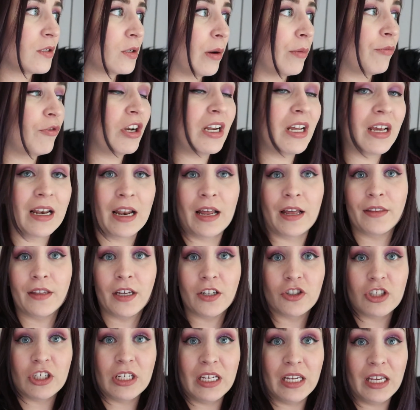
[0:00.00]
So I'm really glad
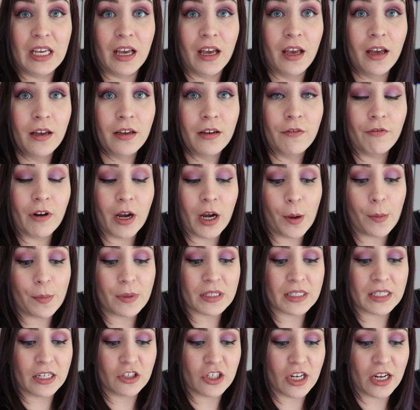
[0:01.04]
that she rang up
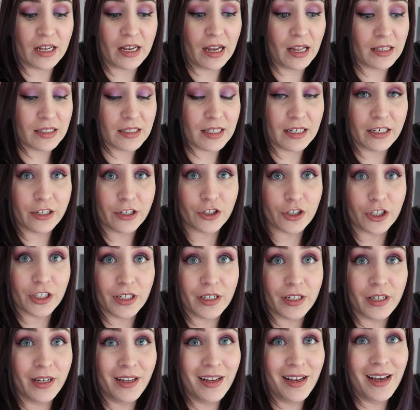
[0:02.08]
and said she had a
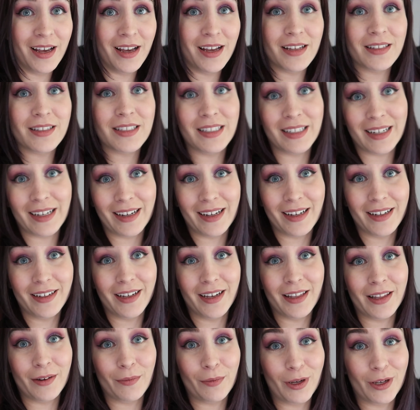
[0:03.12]
cancellation today
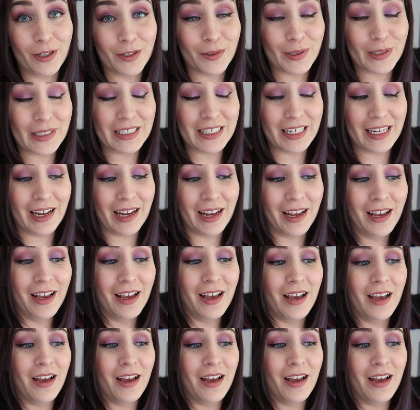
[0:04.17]
and that we could do it today.